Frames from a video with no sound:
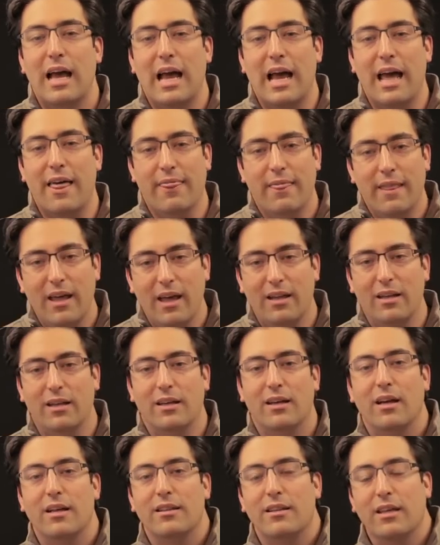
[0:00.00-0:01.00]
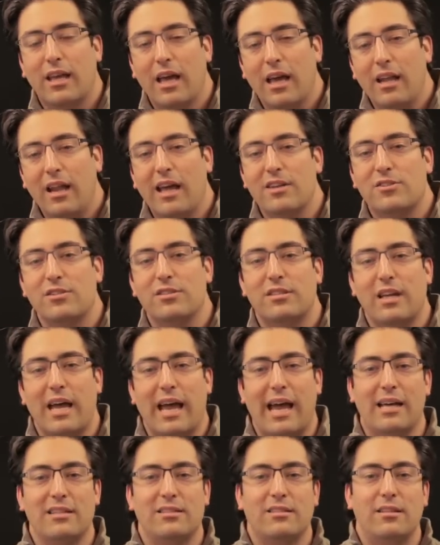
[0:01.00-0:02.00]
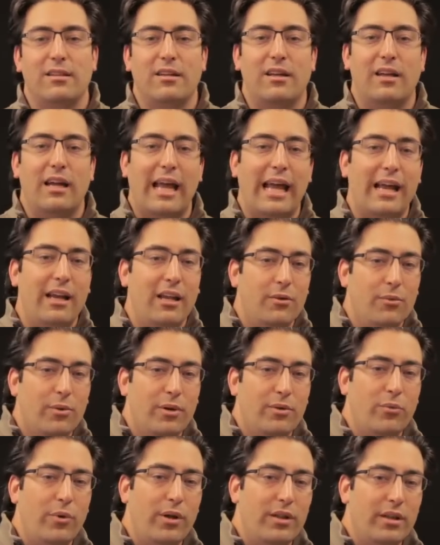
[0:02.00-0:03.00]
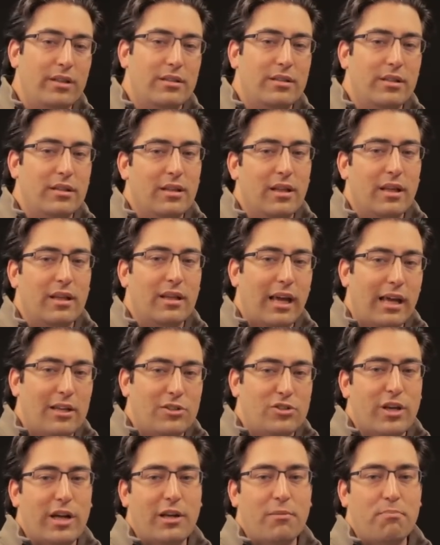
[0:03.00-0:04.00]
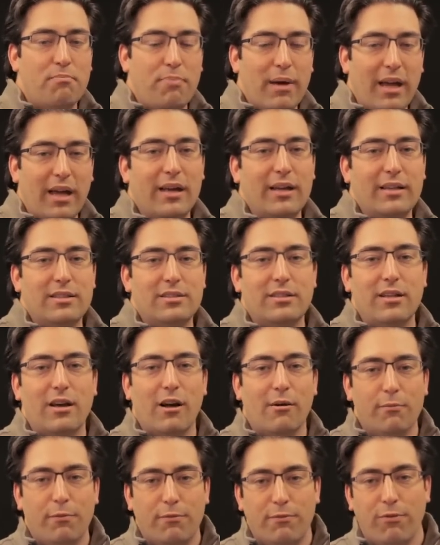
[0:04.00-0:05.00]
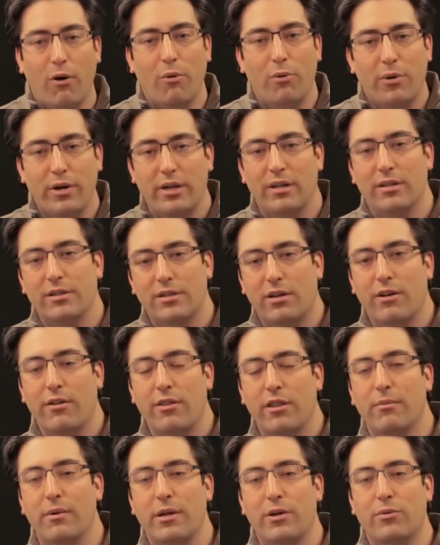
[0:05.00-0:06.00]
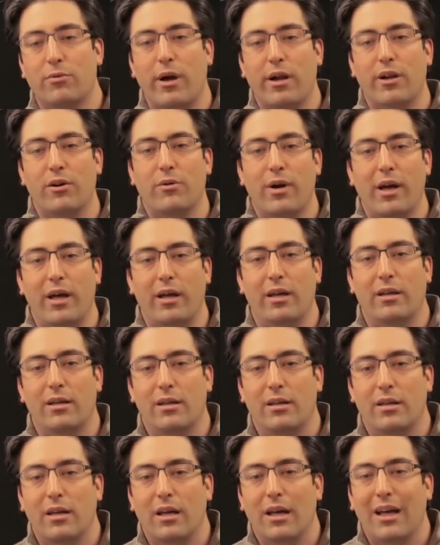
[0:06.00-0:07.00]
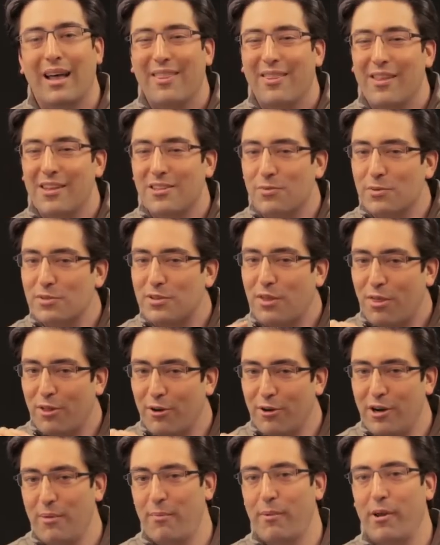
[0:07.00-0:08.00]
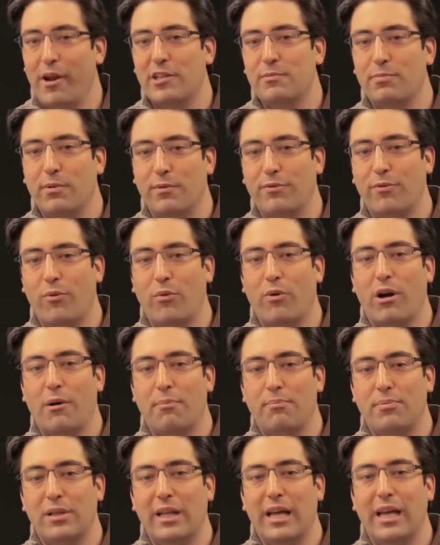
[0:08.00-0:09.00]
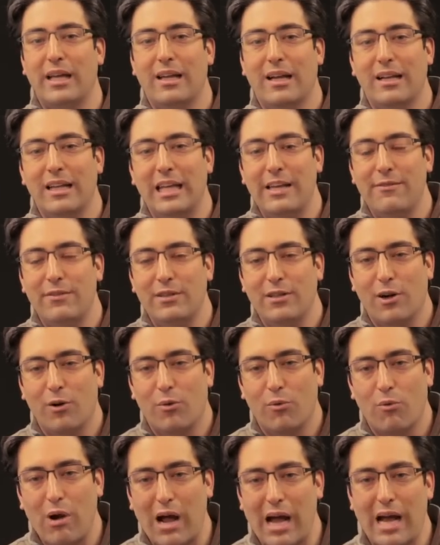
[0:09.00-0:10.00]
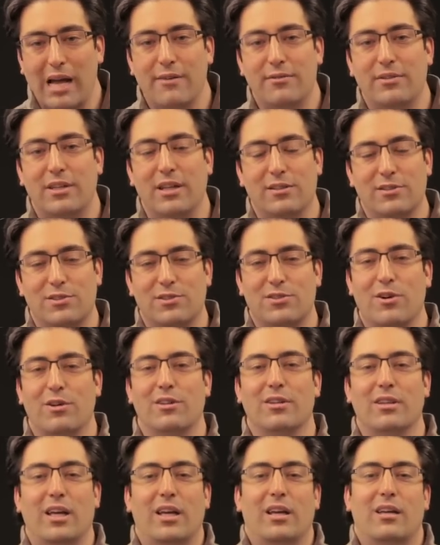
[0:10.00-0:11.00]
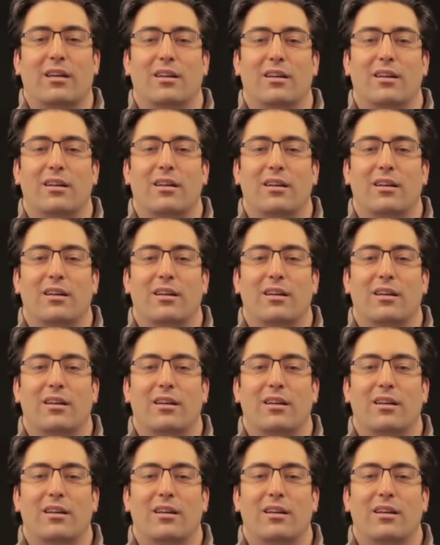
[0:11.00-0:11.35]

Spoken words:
And then, the gate agents asked anyone willing to gate check bags to come forward and turn them in right away. This was 30 minutes before our plane had even arrived in Salt Lake.